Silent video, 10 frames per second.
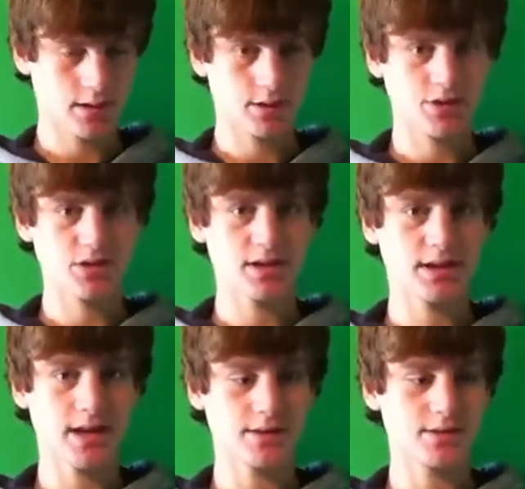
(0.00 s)
just in
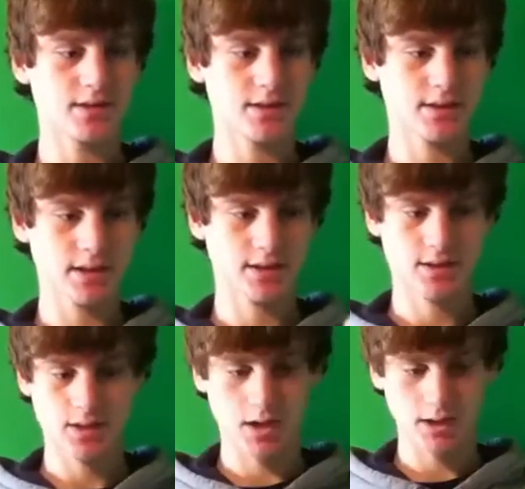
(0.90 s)
case the disc gets
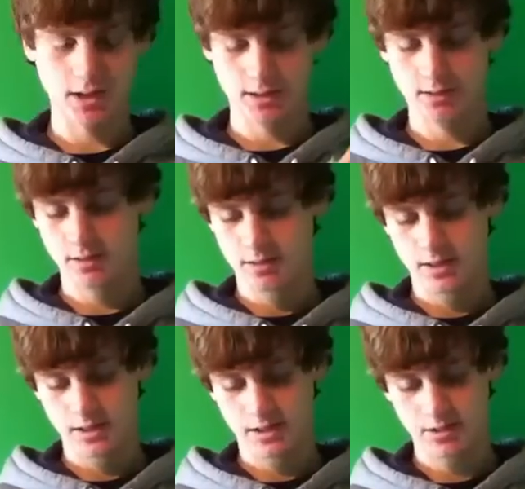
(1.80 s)
stuck
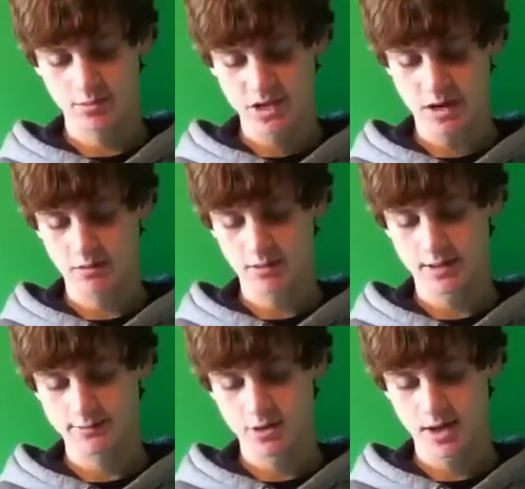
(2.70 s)
it comes out
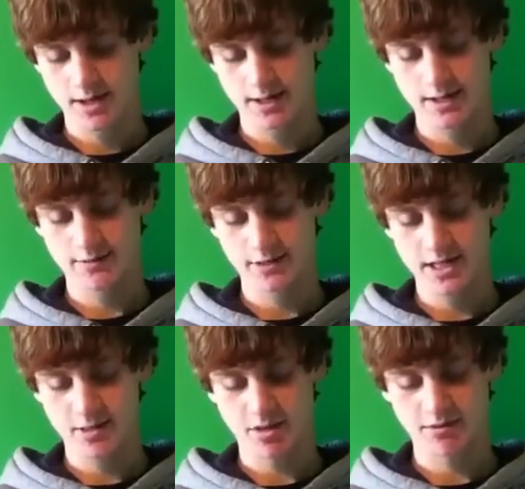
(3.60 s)
I've tried it and every
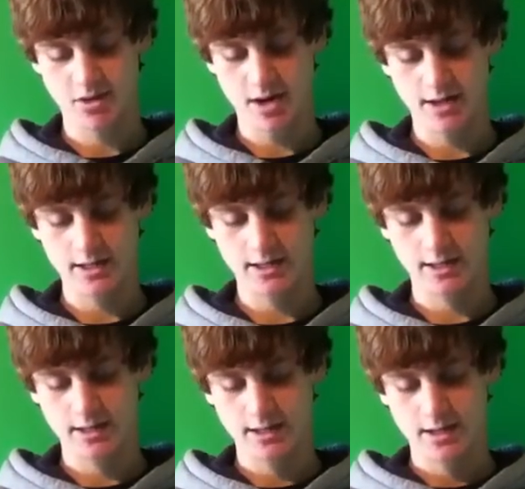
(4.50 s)
time I've tried it
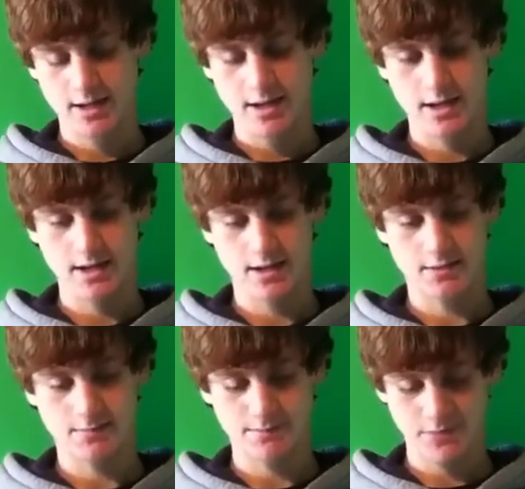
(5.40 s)
it
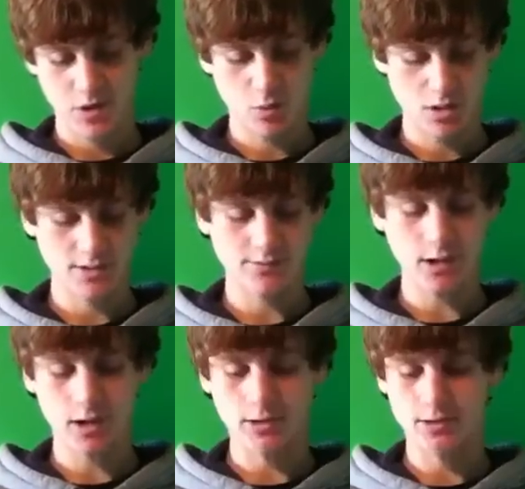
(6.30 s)
um it works
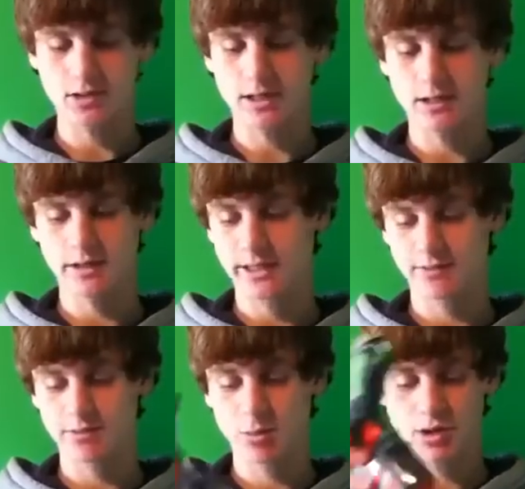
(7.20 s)
flawlessly like if
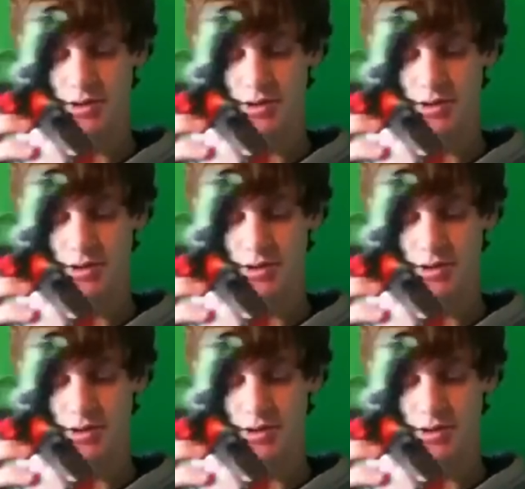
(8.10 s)
you put a